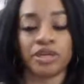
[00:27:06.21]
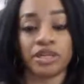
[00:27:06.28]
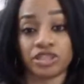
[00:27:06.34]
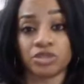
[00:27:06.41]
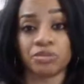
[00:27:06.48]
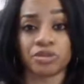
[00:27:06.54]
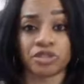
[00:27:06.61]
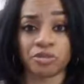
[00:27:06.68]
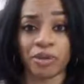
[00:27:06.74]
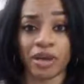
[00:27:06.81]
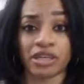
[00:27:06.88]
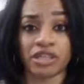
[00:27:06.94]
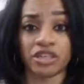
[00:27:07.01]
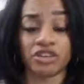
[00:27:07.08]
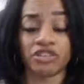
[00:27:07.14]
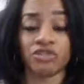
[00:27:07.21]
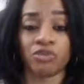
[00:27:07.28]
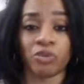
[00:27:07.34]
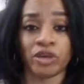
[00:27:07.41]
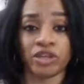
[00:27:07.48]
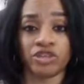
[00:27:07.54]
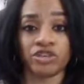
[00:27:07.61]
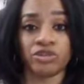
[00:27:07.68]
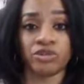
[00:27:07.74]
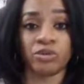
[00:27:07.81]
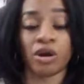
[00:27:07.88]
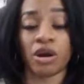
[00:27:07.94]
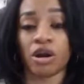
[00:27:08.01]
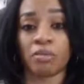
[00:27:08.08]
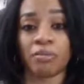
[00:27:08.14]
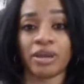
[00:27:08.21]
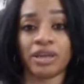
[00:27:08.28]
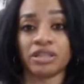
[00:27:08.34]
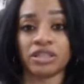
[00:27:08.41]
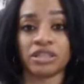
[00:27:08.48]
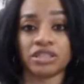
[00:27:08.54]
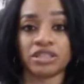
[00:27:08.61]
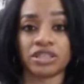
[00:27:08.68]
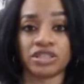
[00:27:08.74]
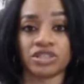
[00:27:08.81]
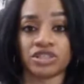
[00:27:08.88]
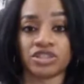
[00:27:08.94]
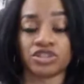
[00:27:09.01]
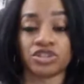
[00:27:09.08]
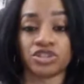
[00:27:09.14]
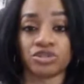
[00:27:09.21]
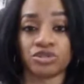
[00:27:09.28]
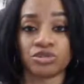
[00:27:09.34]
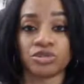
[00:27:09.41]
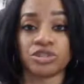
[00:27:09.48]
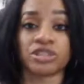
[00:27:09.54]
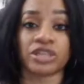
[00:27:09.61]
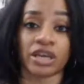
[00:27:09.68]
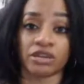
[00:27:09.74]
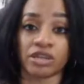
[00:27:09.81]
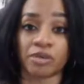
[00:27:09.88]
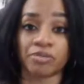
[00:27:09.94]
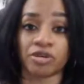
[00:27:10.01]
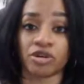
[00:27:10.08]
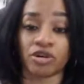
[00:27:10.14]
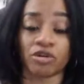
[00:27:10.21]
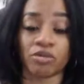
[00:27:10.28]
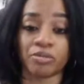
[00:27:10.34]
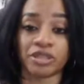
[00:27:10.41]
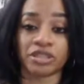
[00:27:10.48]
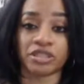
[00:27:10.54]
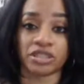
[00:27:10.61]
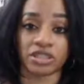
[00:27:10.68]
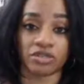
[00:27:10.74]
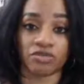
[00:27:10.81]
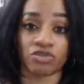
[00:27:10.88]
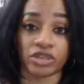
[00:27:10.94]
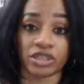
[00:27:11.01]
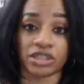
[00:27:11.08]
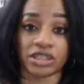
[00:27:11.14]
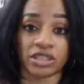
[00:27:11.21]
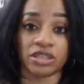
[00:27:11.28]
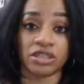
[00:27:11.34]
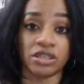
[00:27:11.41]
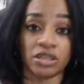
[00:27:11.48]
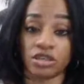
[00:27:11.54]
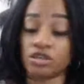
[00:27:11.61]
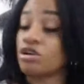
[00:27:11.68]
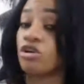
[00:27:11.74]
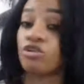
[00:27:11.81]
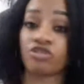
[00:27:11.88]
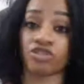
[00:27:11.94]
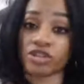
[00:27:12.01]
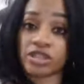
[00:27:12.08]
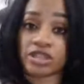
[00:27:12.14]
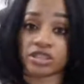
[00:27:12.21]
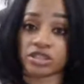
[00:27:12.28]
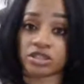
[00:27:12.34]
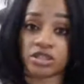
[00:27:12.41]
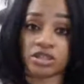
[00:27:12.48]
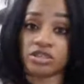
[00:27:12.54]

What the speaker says: into perspective when you are making the decision to scale up your home business and really go for this.